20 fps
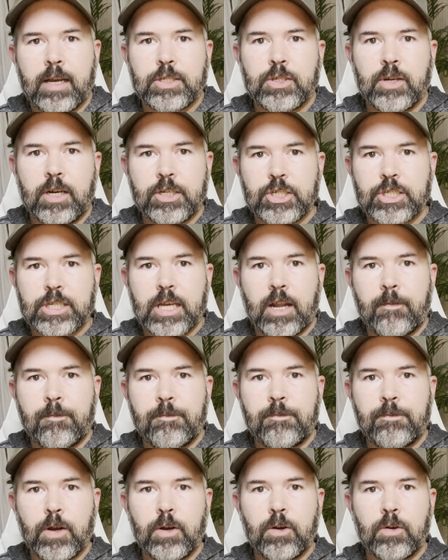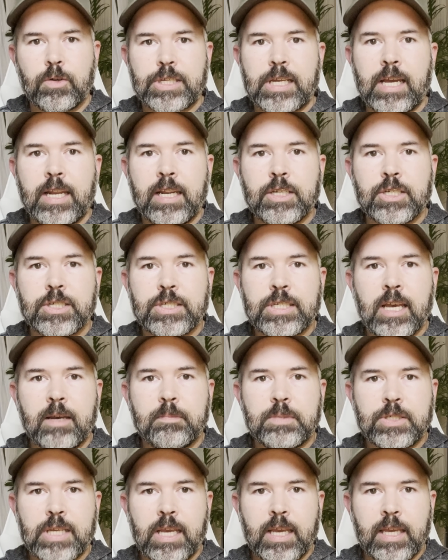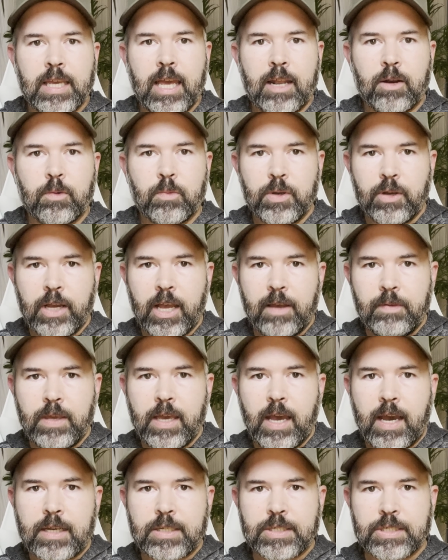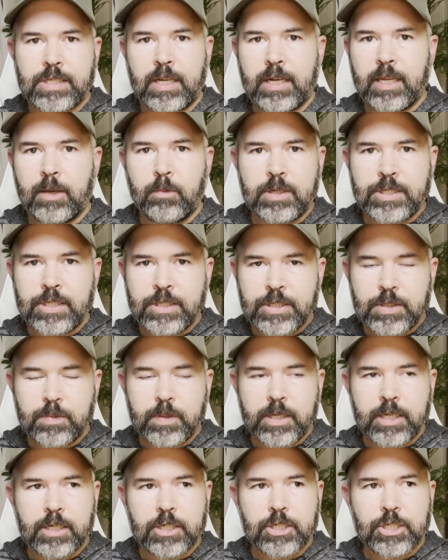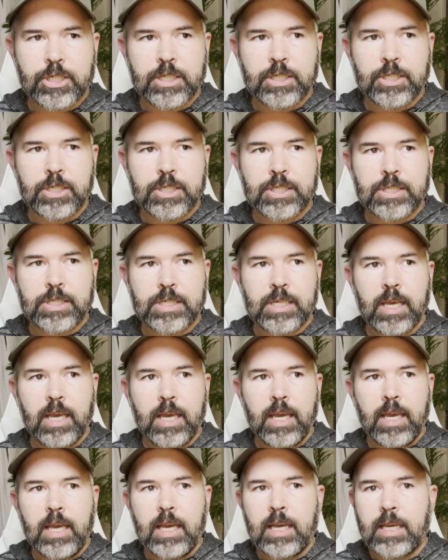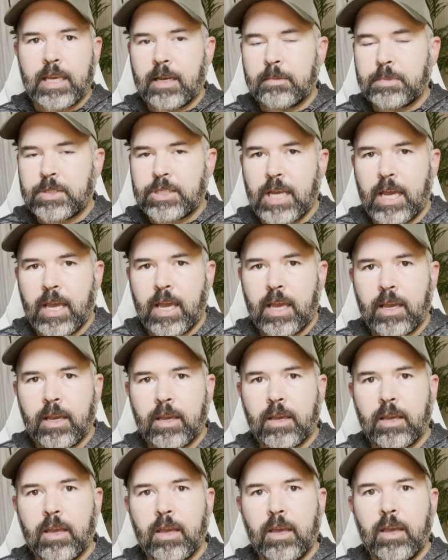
So I just kind of froze, and he just kept saying, he had a real heavy accent. He wasn't Swedish. He just kept saying,